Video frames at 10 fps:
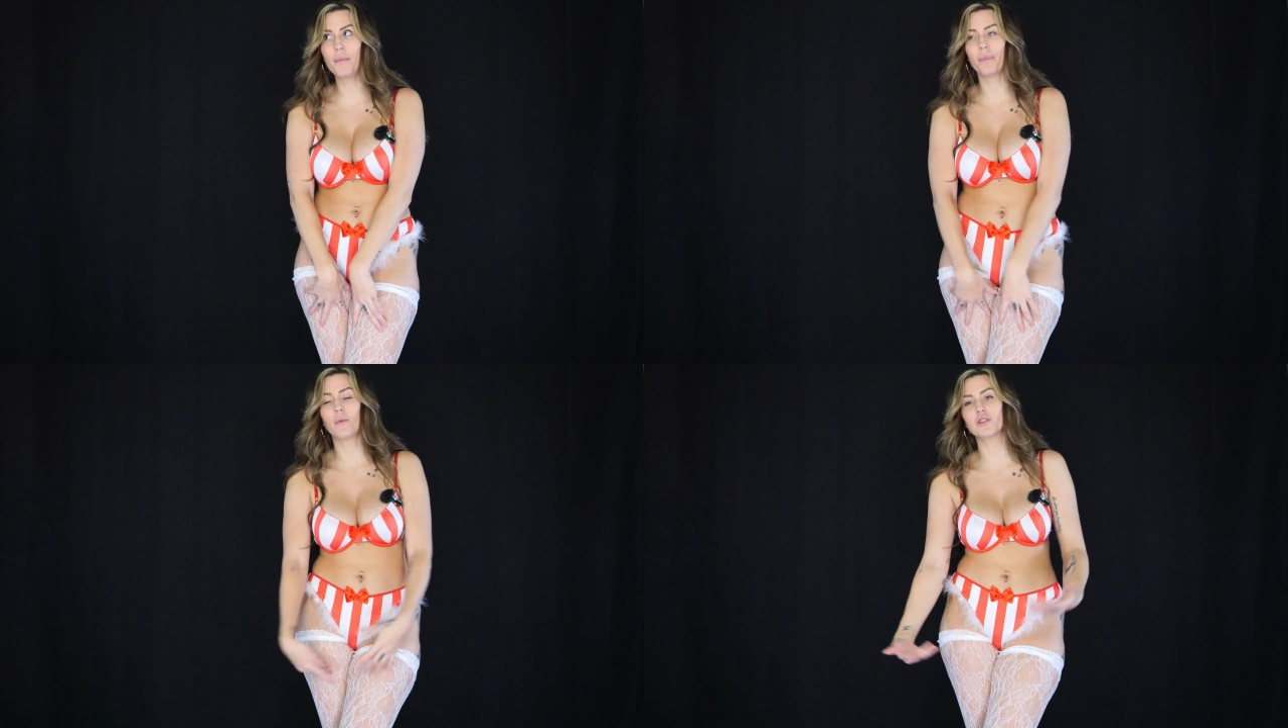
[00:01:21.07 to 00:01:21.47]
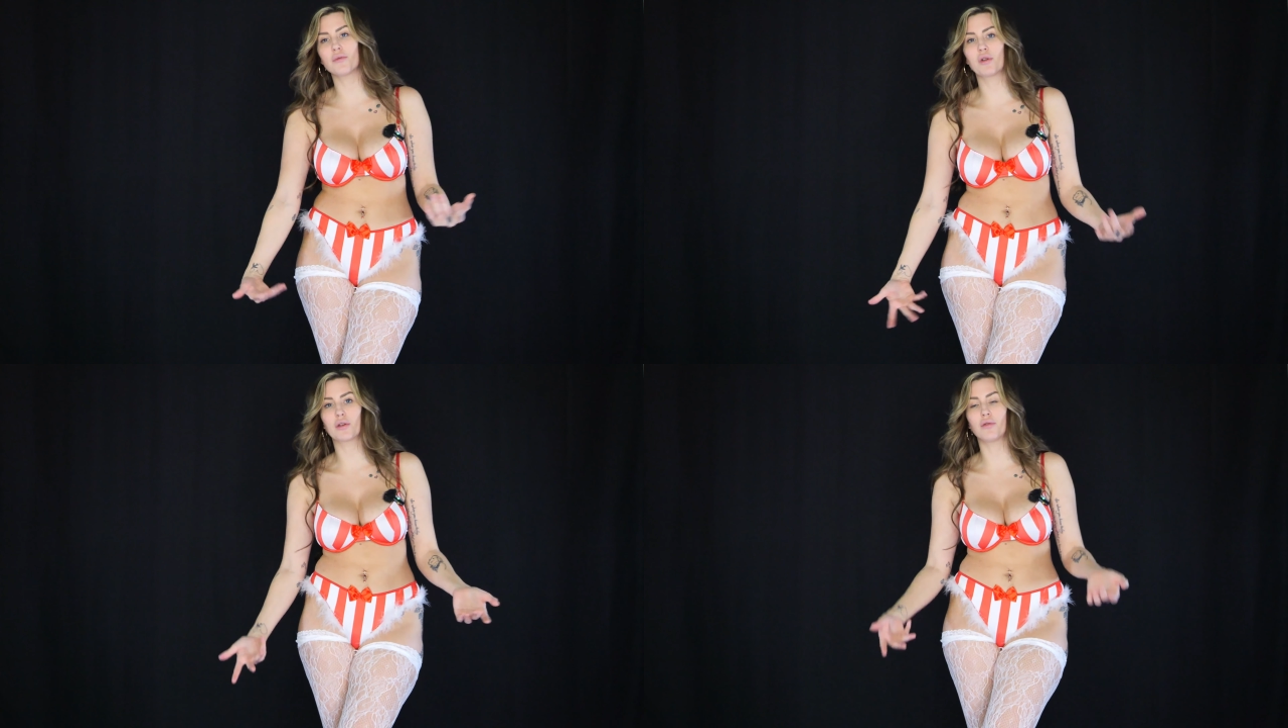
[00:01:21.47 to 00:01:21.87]
them, which
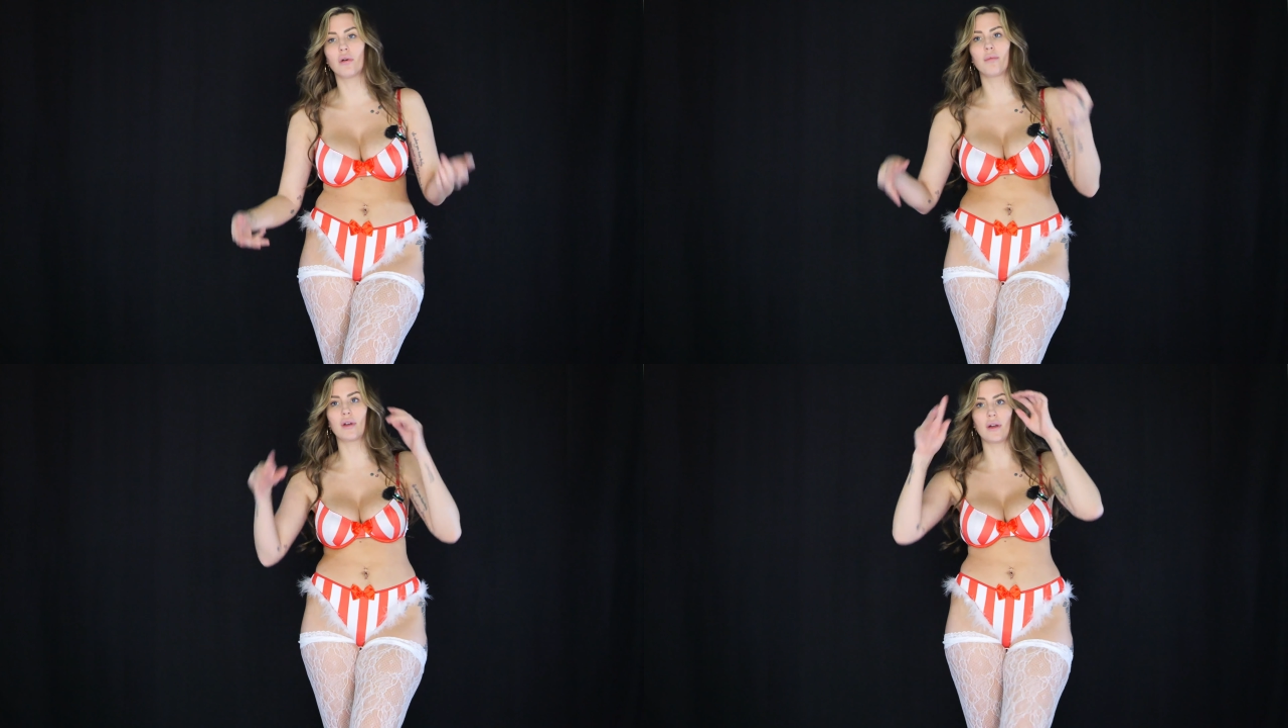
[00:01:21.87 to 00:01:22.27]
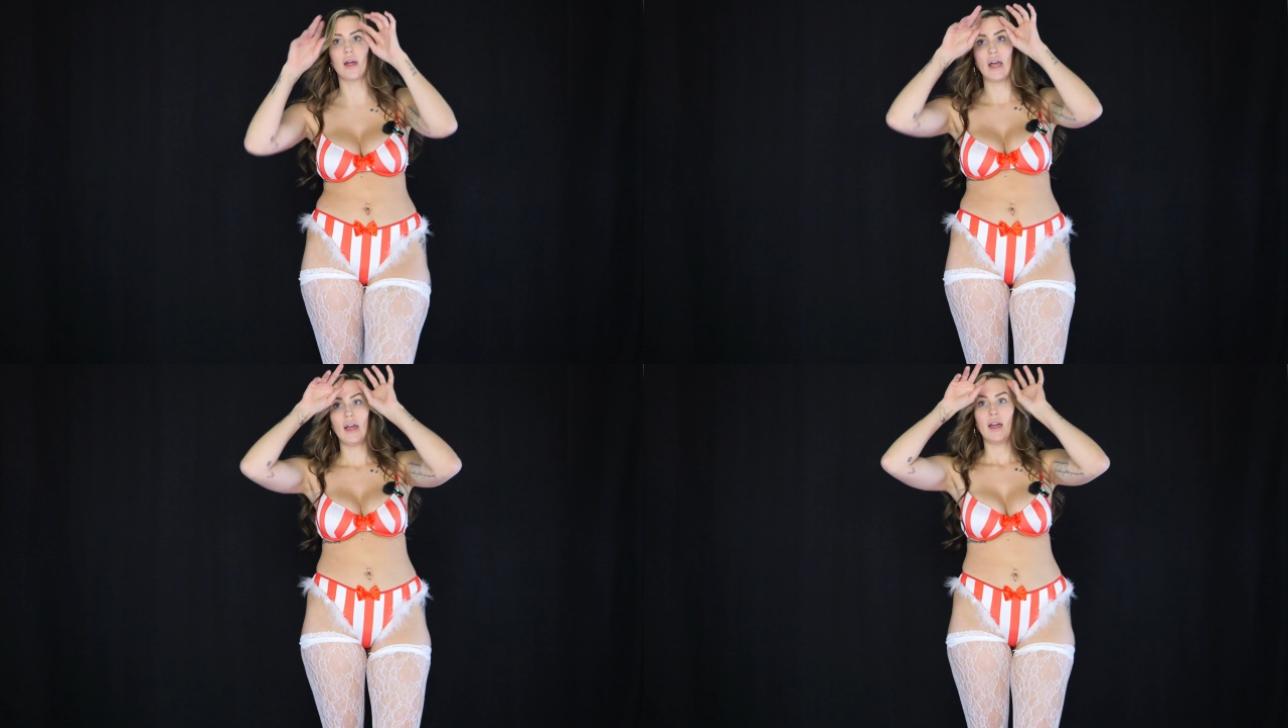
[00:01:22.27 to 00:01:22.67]
are pretty cool,
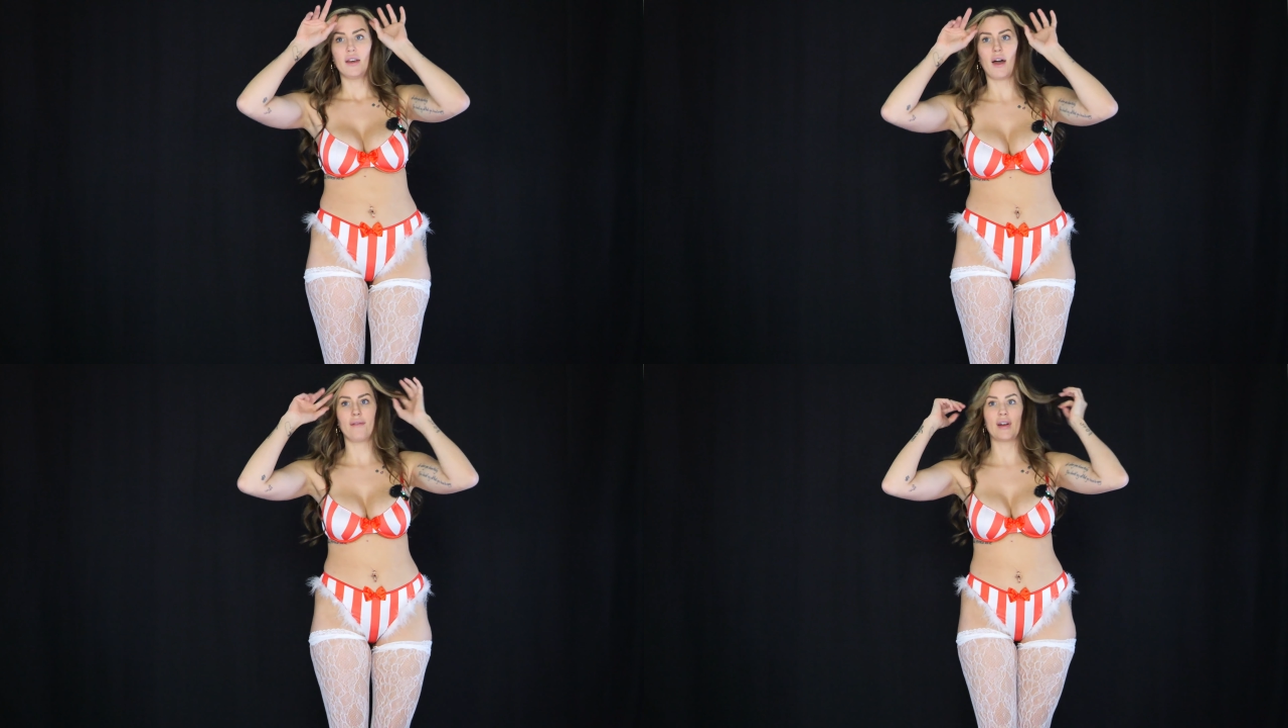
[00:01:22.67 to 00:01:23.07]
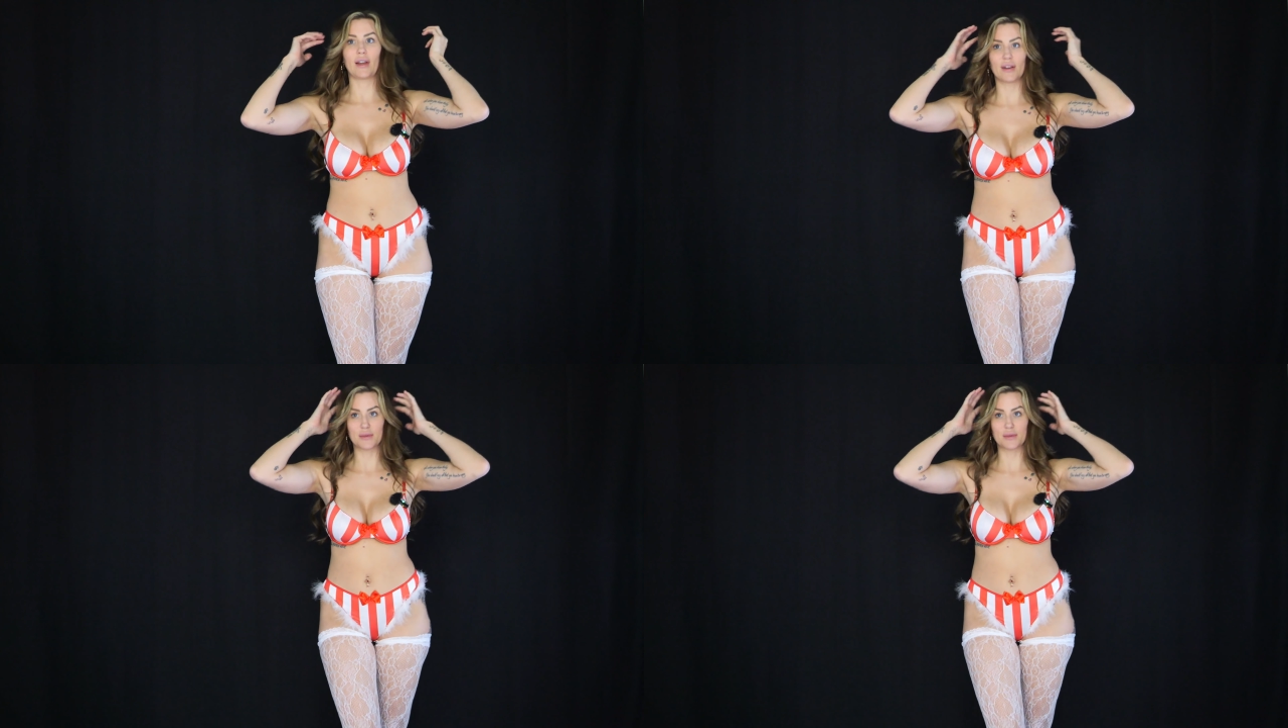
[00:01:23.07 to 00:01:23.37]
but not very